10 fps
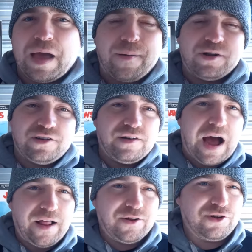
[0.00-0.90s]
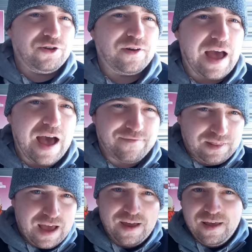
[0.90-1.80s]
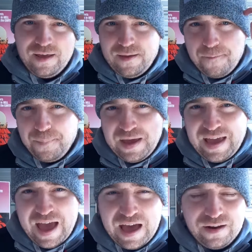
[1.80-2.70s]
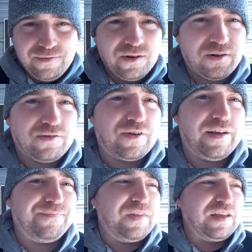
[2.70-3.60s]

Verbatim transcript: How much knowledge do you have in that big head of yours, right?